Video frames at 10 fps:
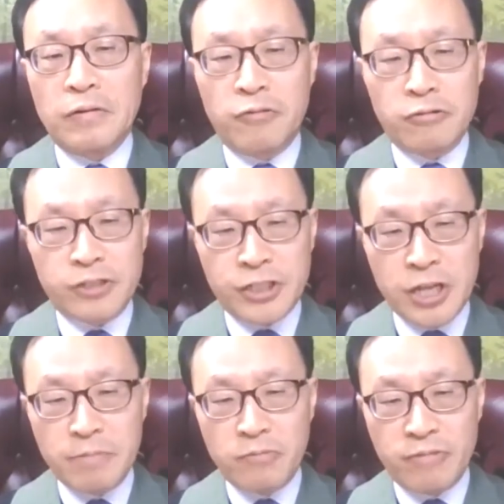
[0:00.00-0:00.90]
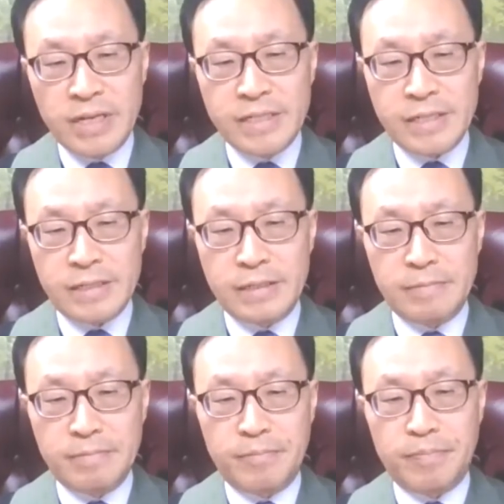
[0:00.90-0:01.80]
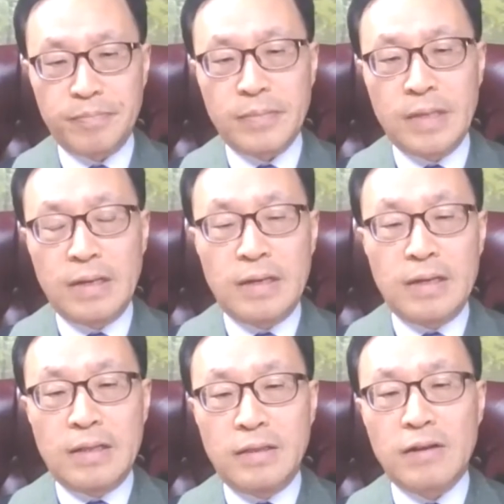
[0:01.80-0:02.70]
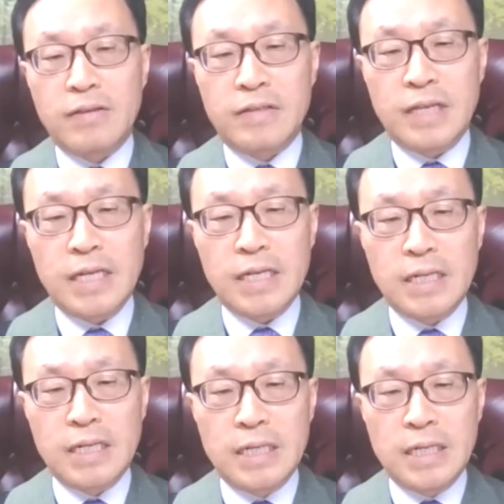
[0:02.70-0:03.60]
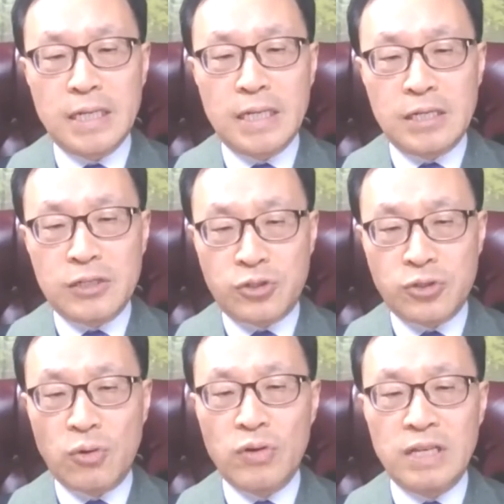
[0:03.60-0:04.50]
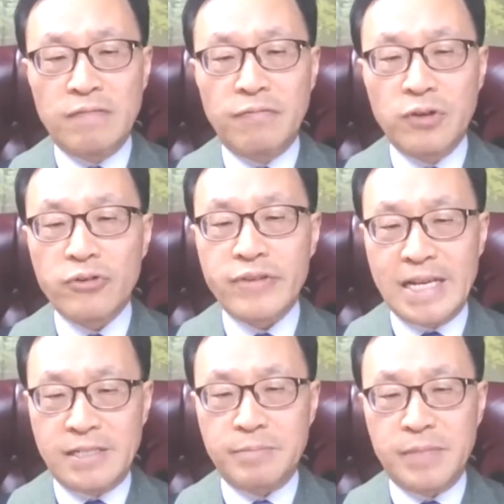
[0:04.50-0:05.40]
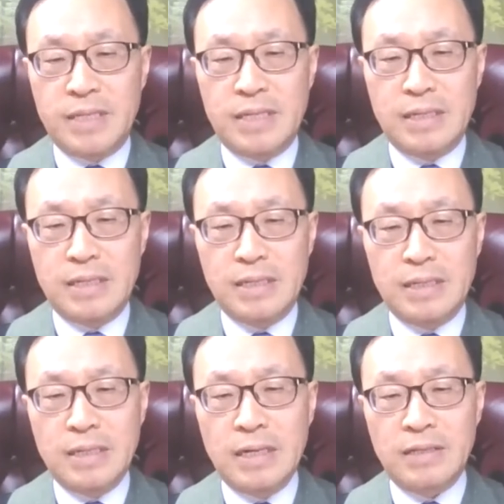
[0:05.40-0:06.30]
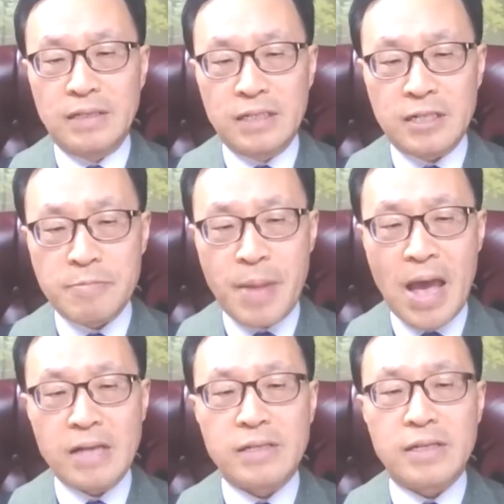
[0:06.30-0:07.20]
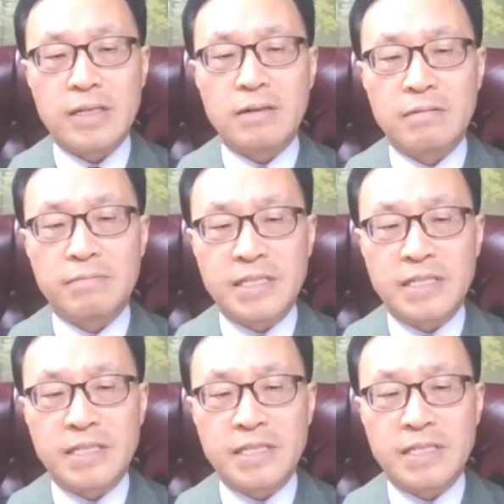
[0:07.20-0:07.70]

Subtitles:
For some reason, nothing so infuriates me at the incapacity of